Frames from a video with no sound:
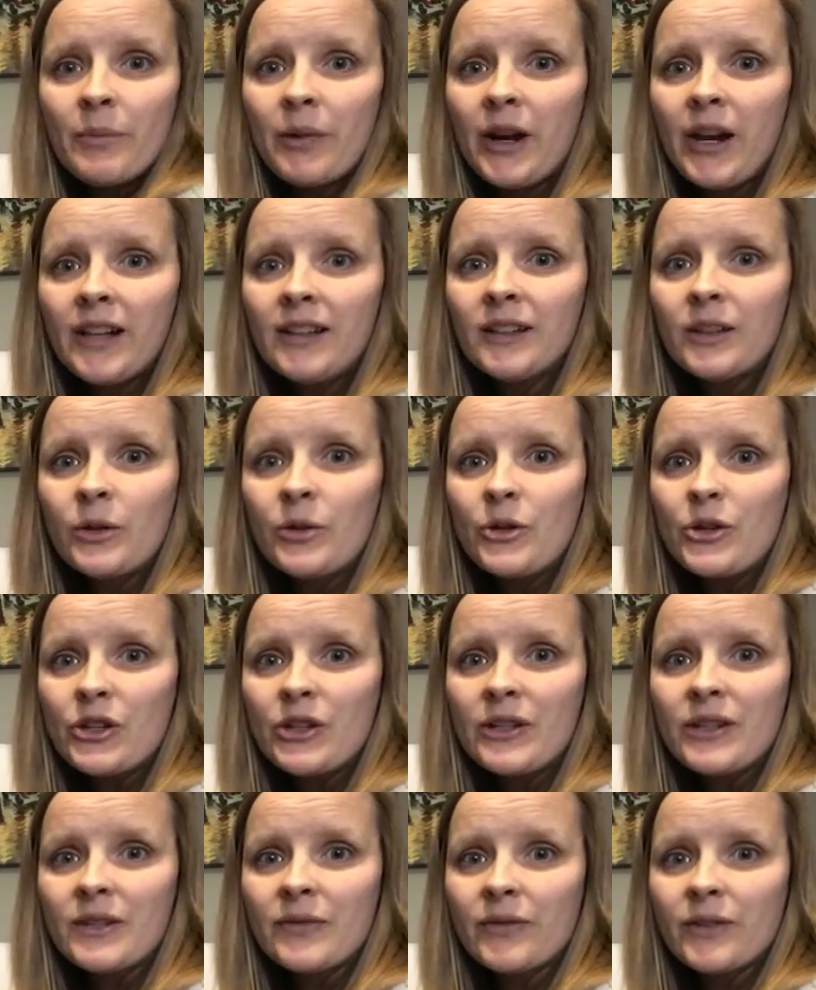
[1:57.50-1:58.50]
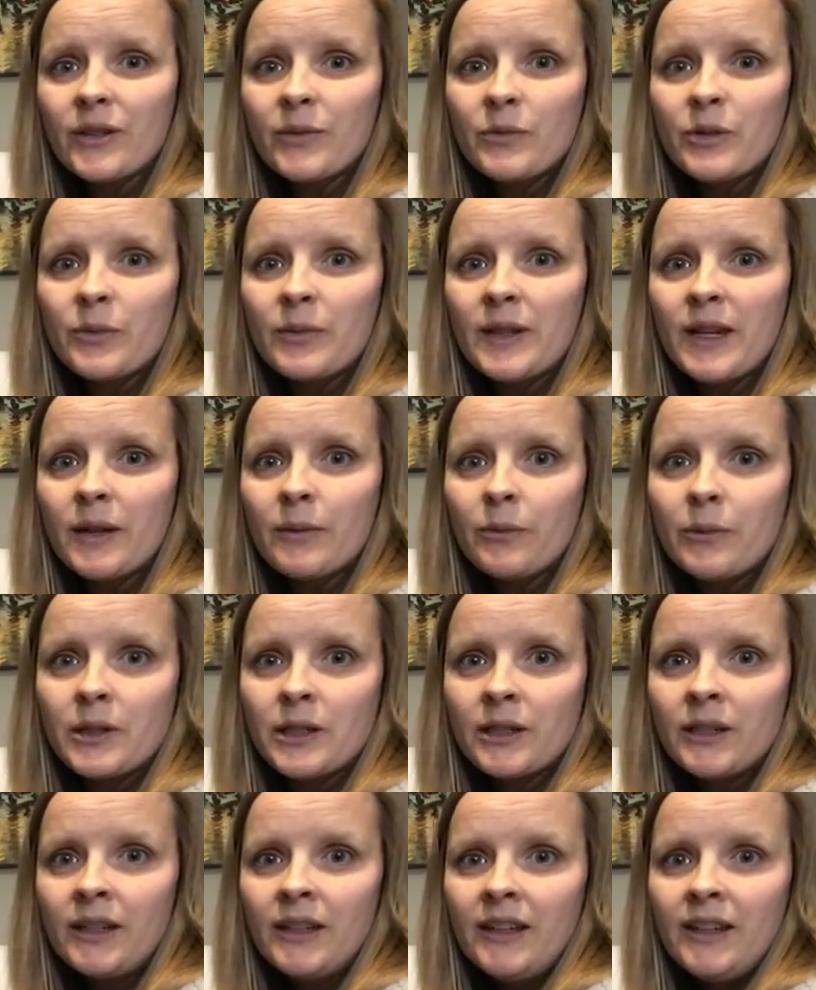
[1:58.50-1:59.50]
pile of cushions for them to be able
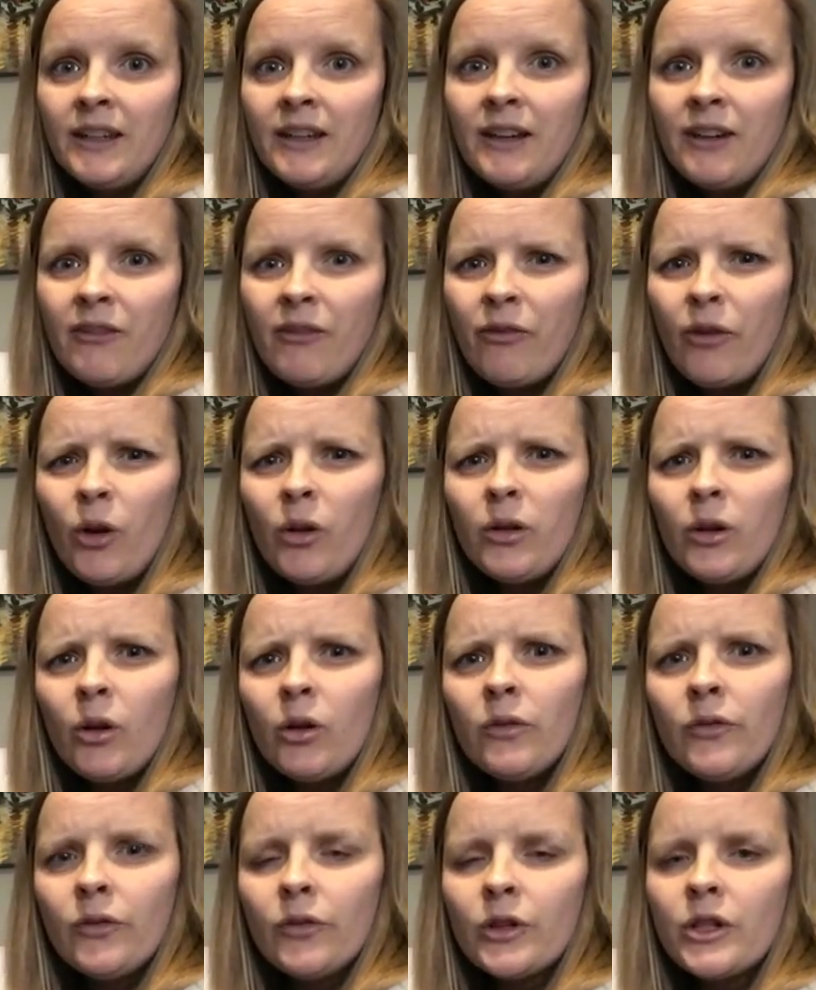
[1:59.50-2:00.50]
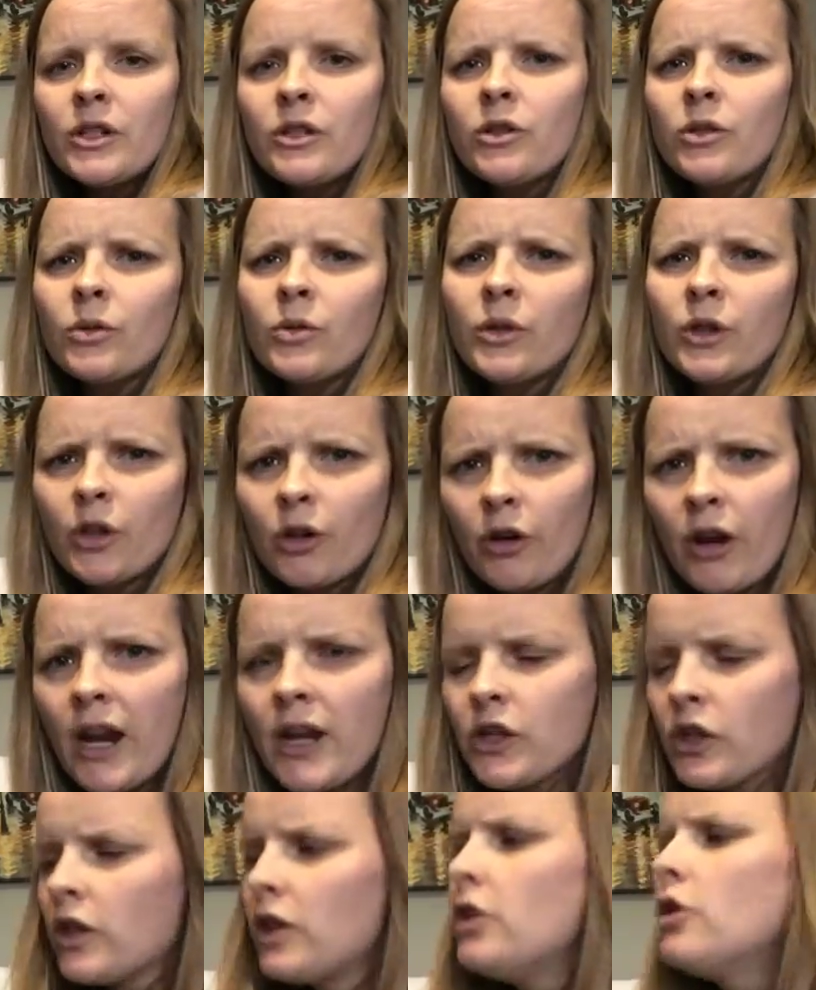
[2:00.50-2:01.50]
to fall over into and
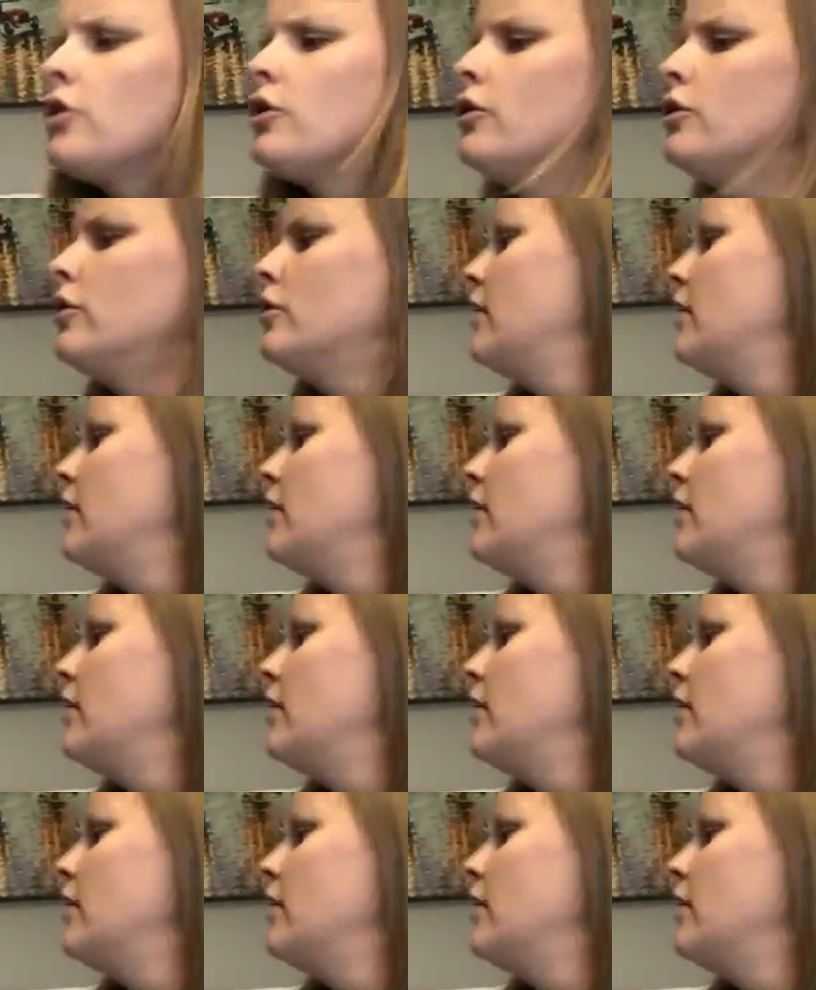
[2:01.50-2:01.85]
crash into